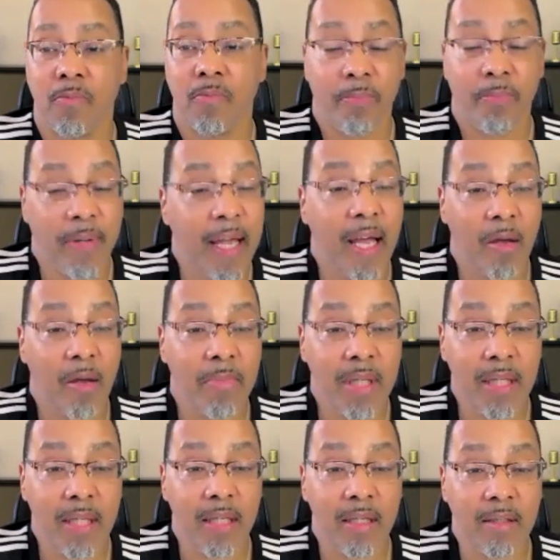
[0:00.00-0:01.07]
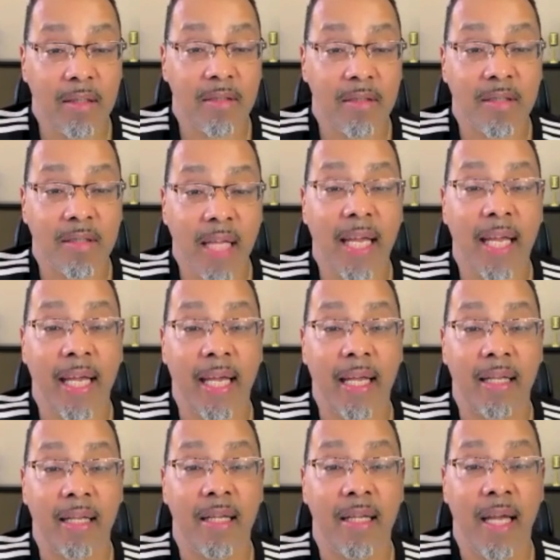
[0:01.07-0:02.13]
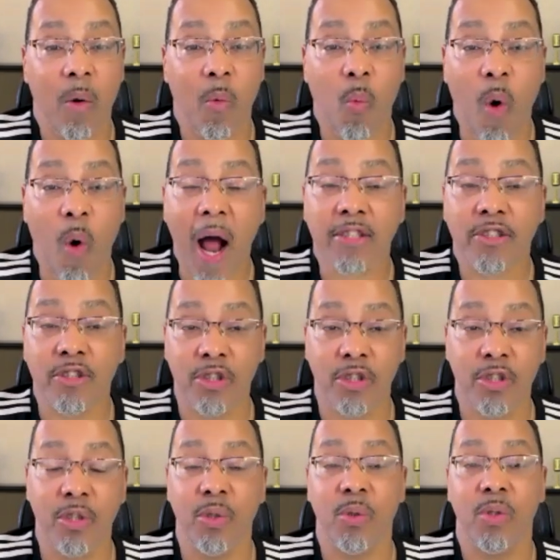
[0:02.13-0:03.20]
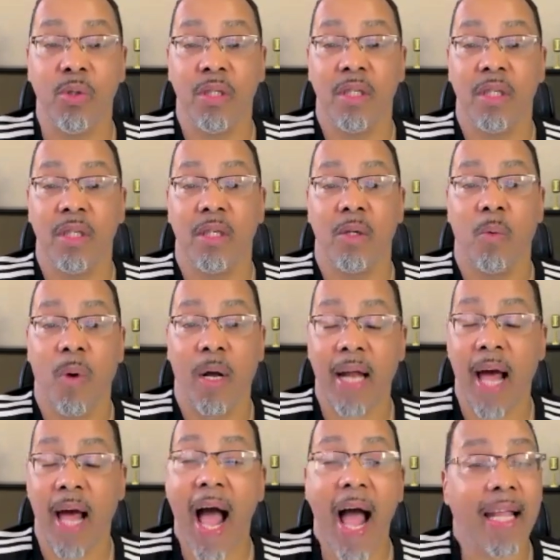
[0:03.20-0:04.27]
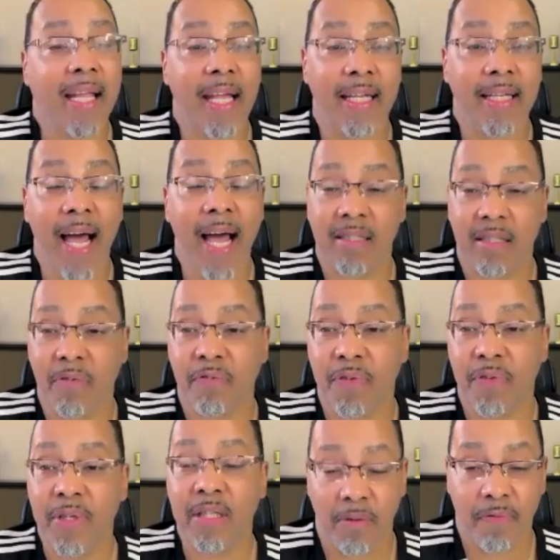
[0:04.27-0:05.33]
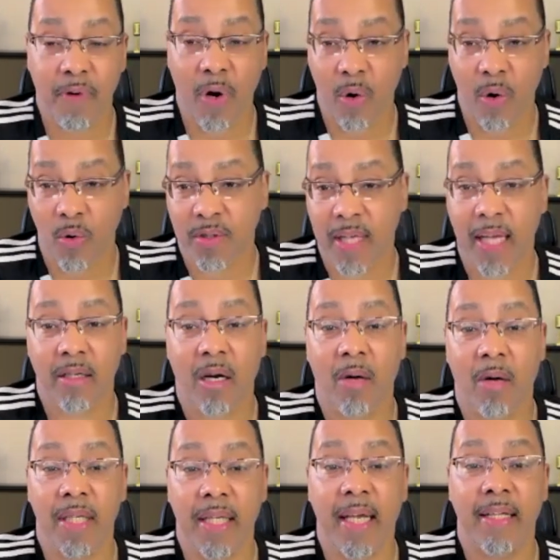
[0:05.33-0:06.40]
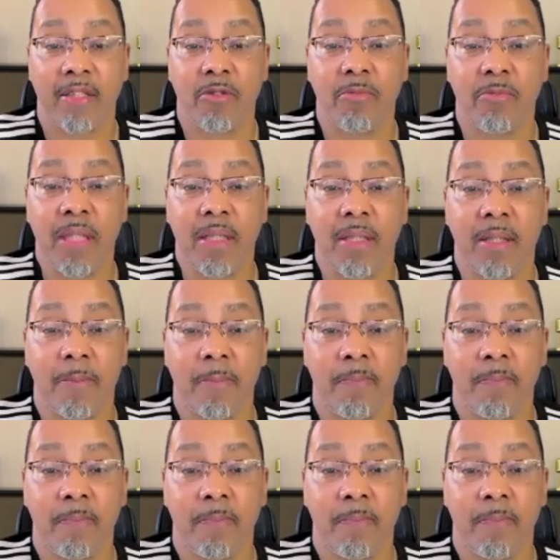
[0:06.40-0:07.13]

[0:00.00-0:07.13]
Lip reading: Prepare me to stand and watch you when I cannot defeat the foes that come against me.